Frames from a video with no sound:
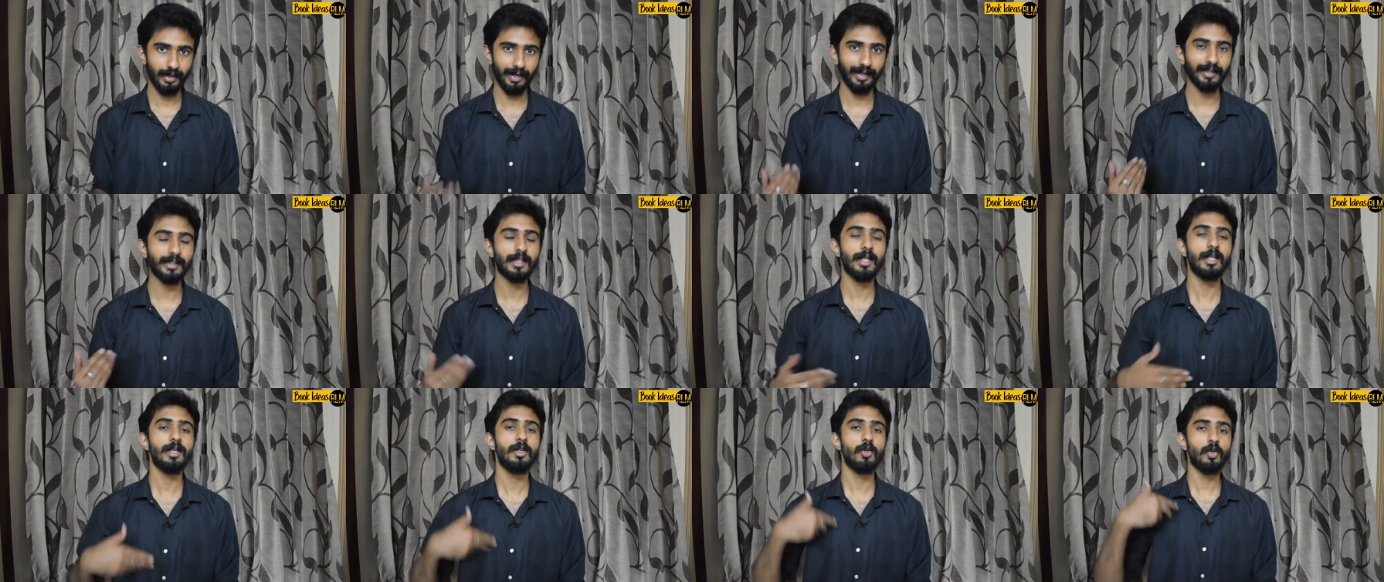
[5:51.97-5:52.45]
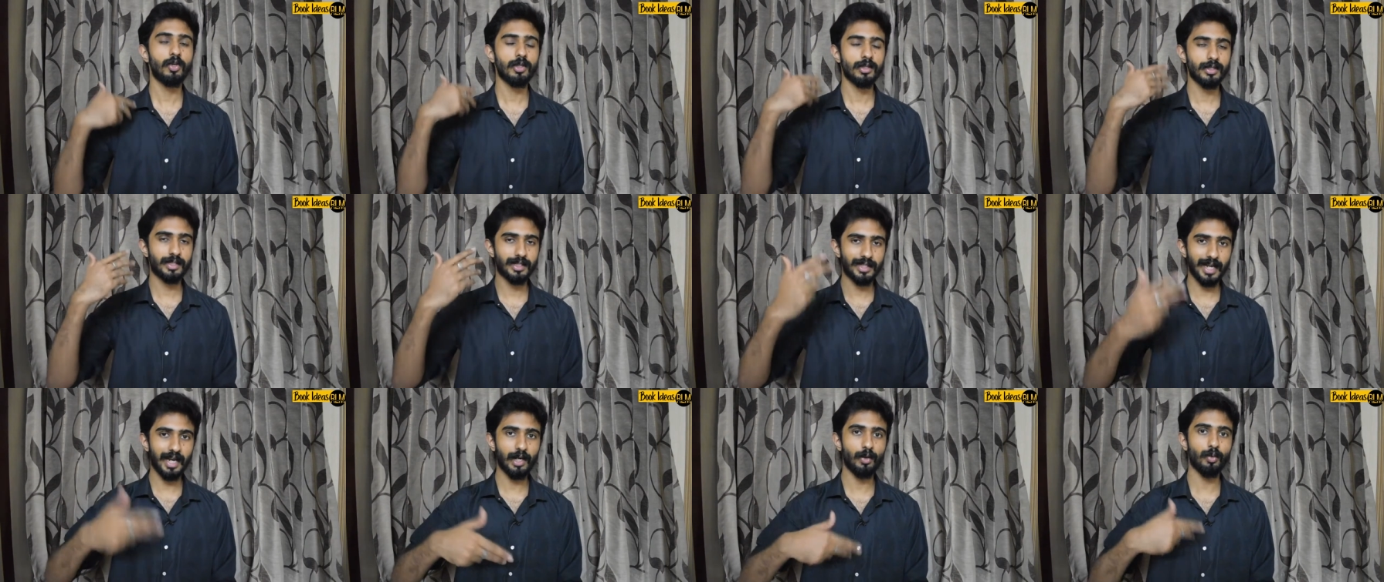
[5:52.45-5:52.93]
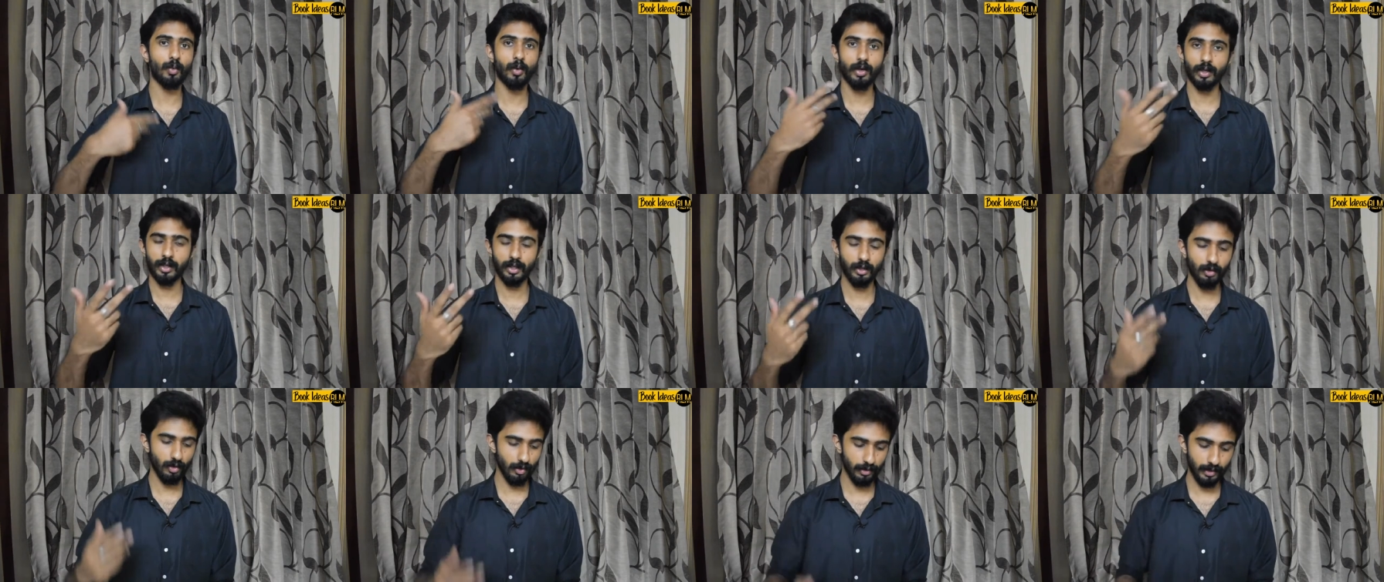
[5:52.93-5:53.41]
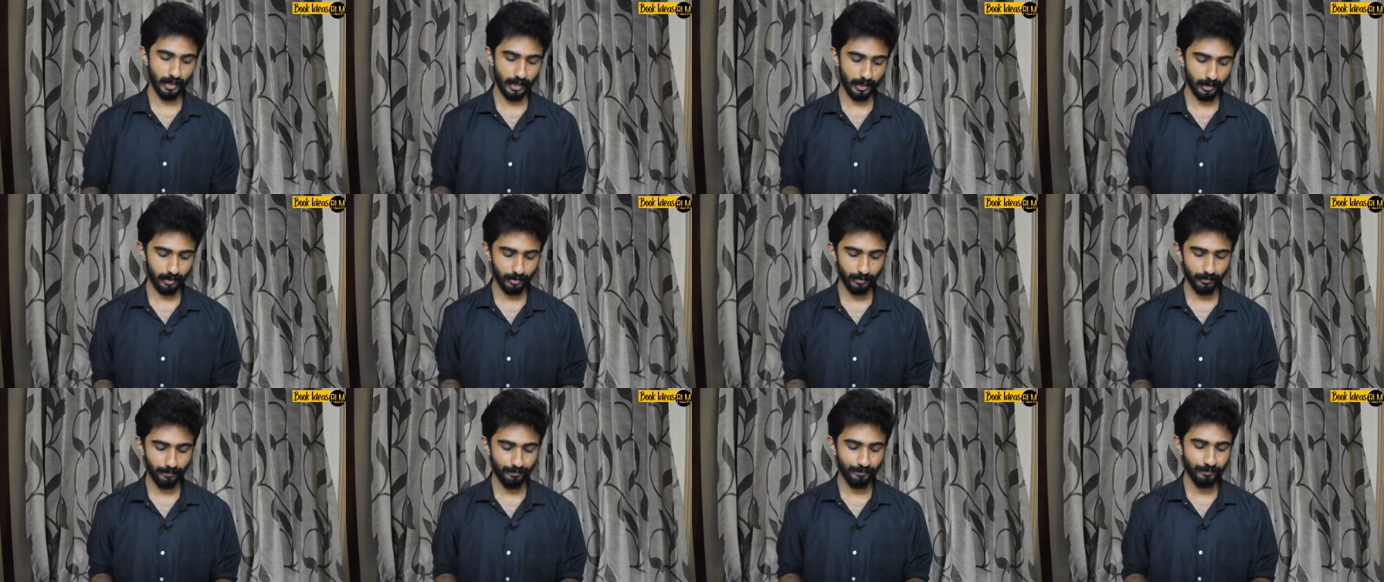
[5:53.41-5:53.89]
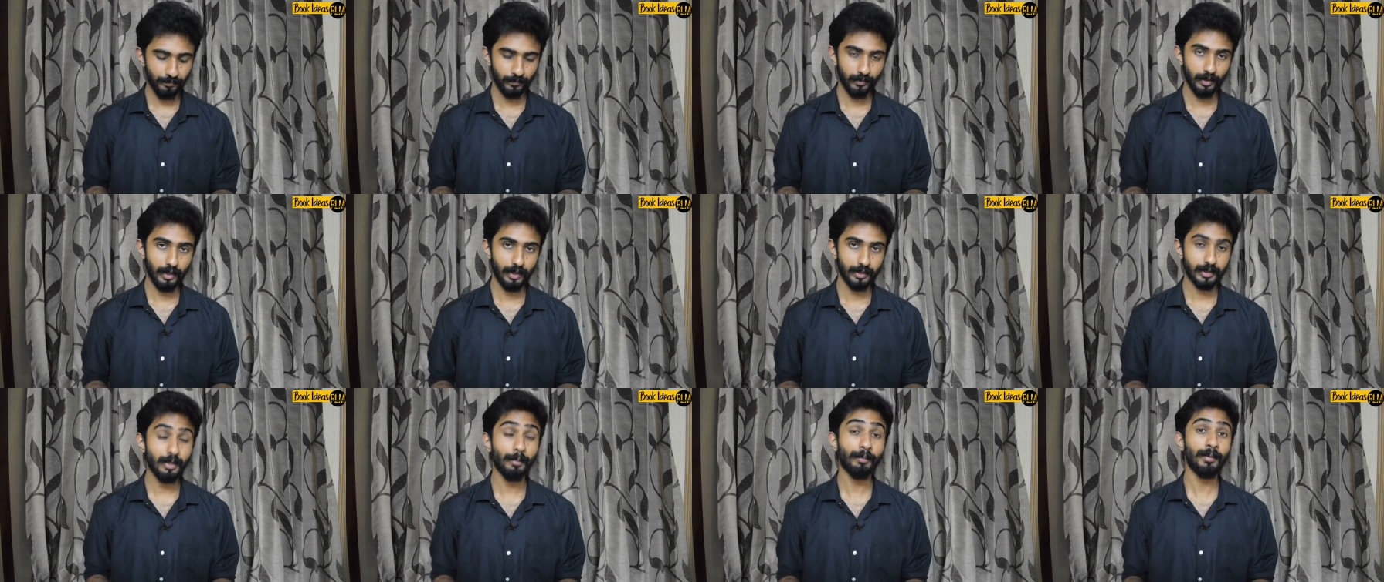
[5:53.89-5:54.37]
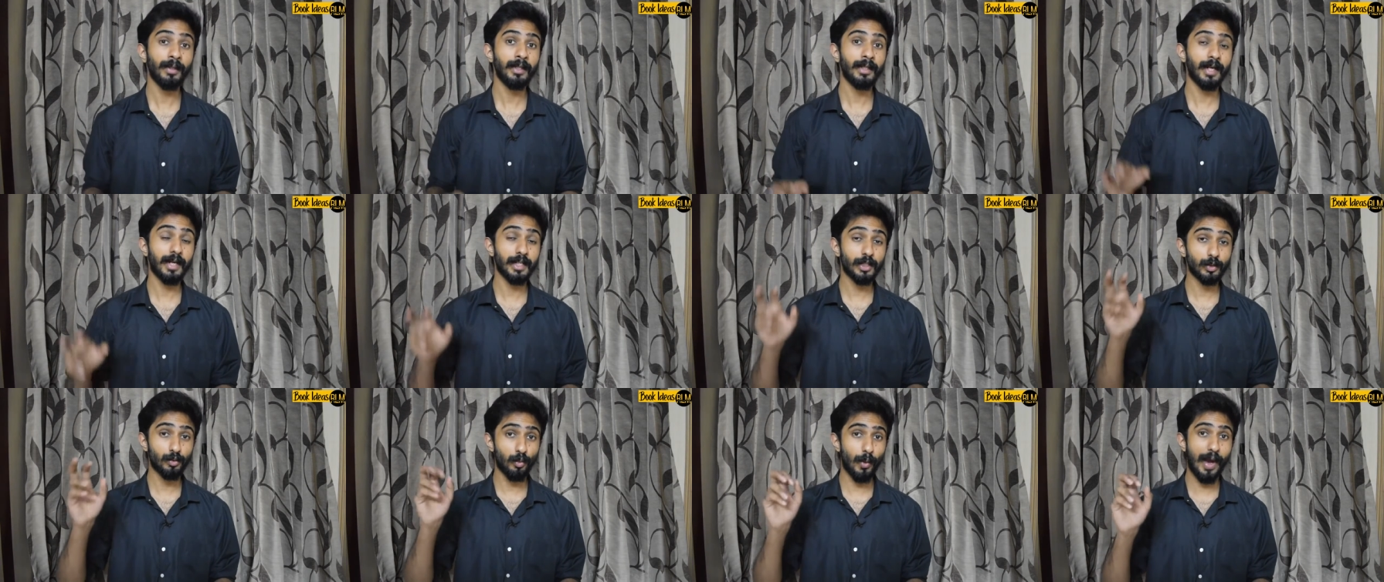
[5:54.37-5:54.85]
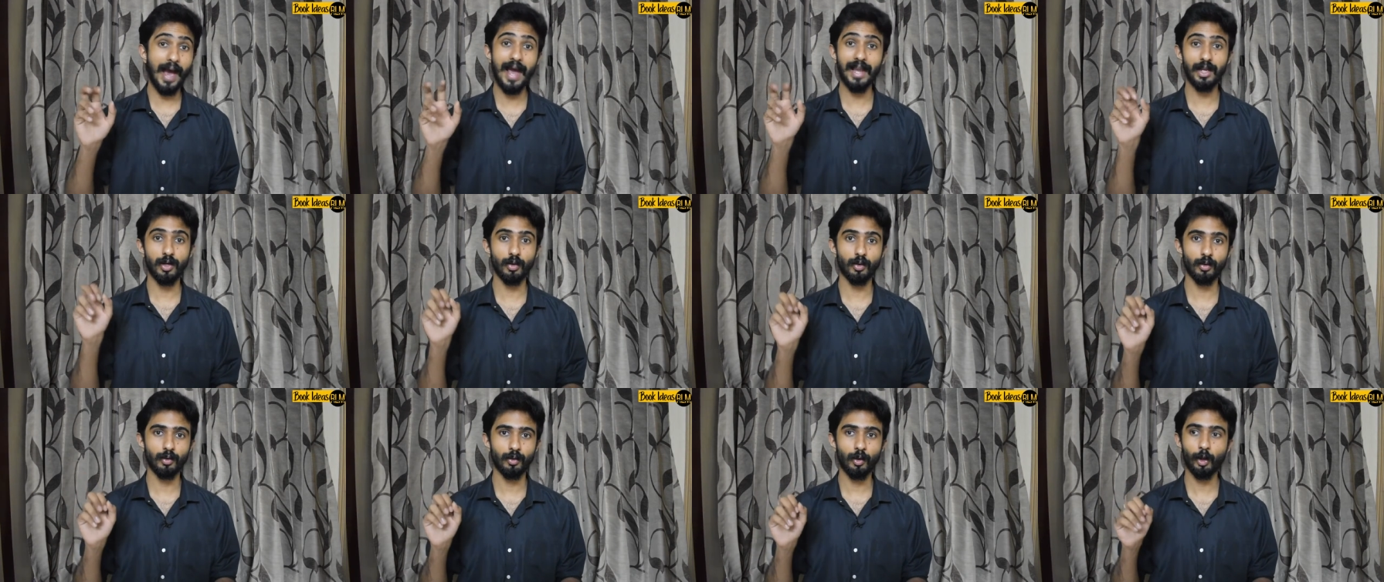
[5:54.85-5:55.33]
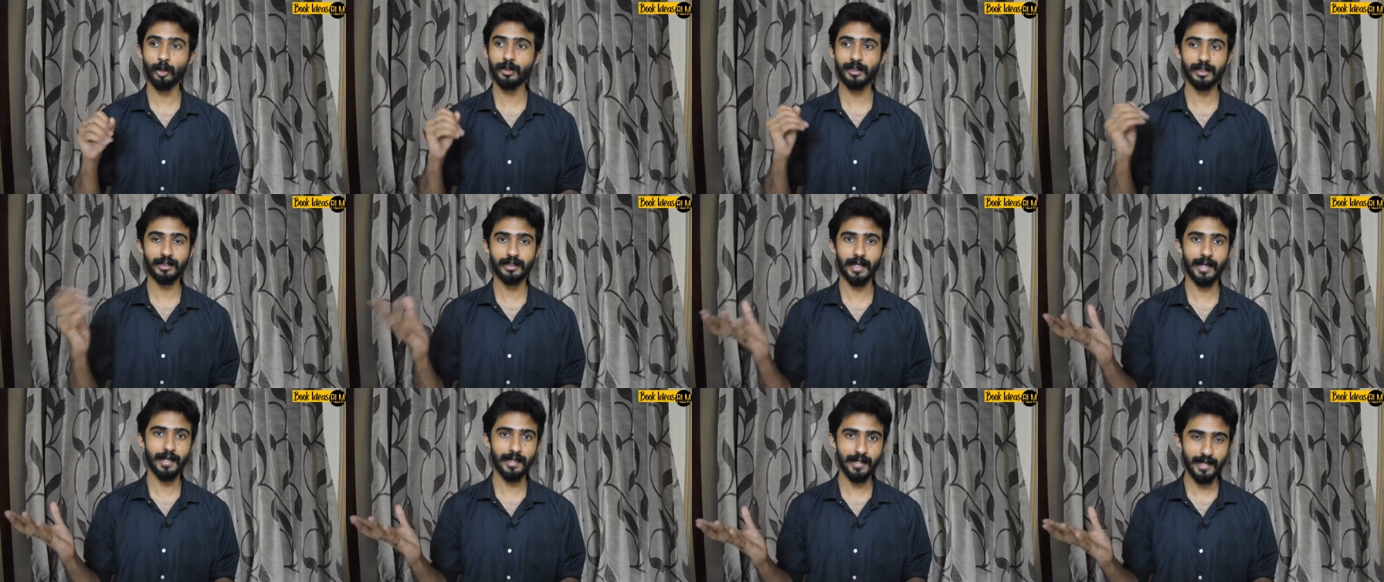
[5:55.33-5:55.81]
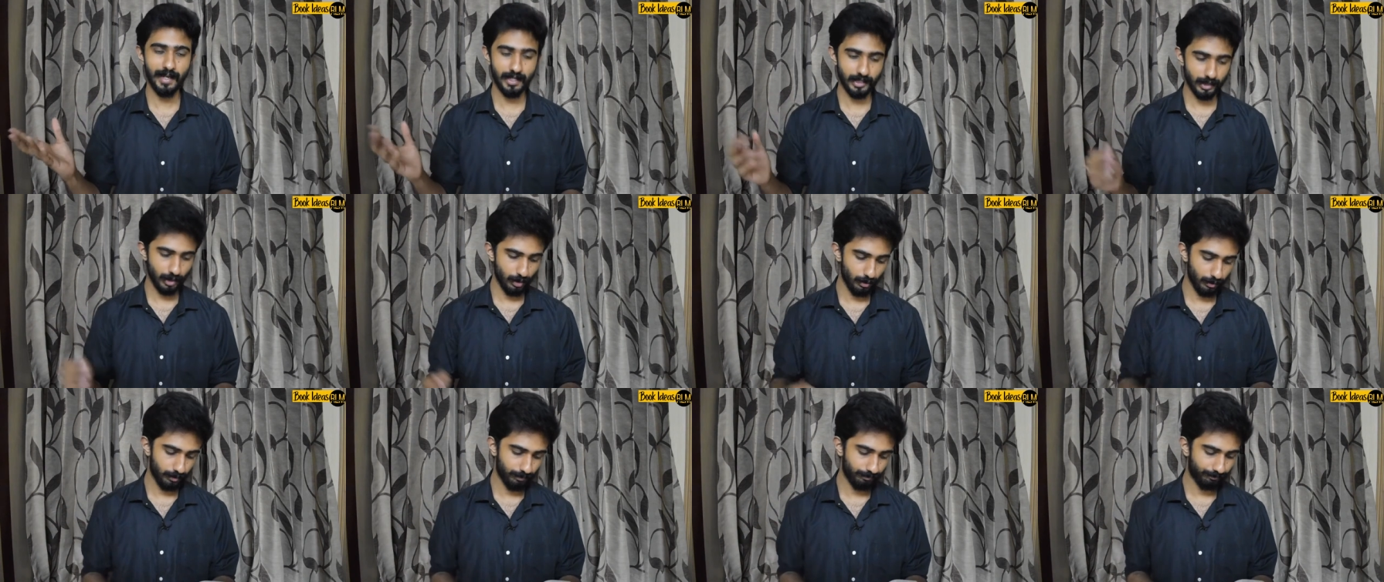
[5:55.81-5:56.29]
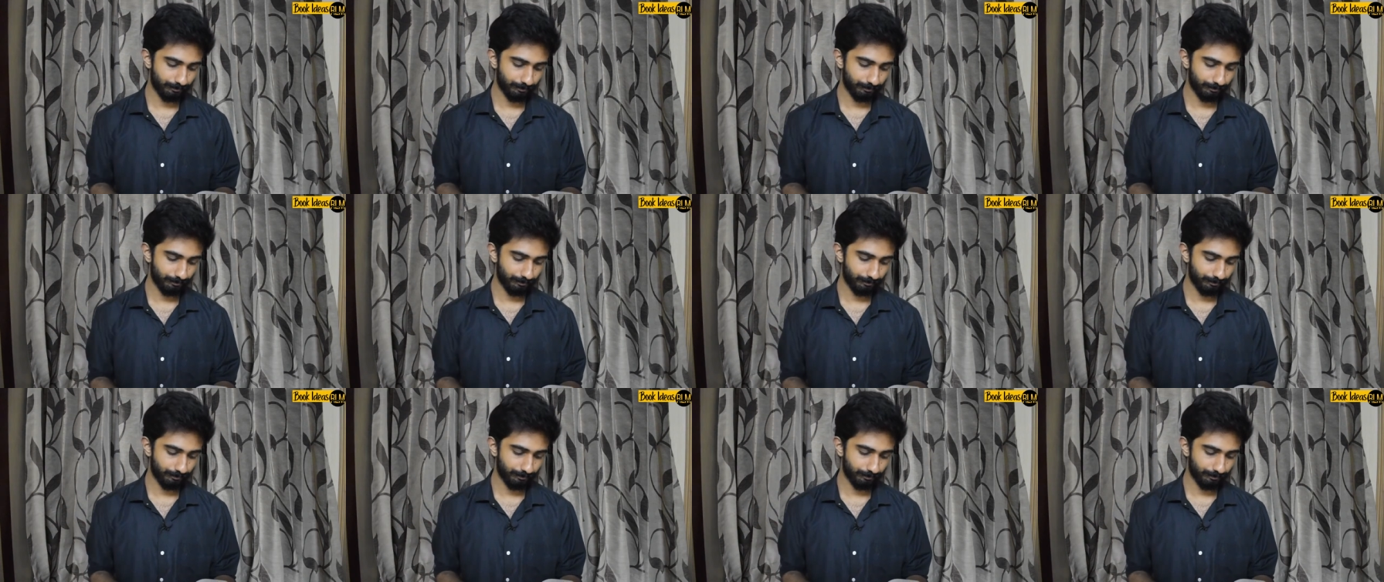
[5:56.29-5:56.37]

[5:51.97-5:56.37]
And then you can start working on that. Something that has value, not just any lesson.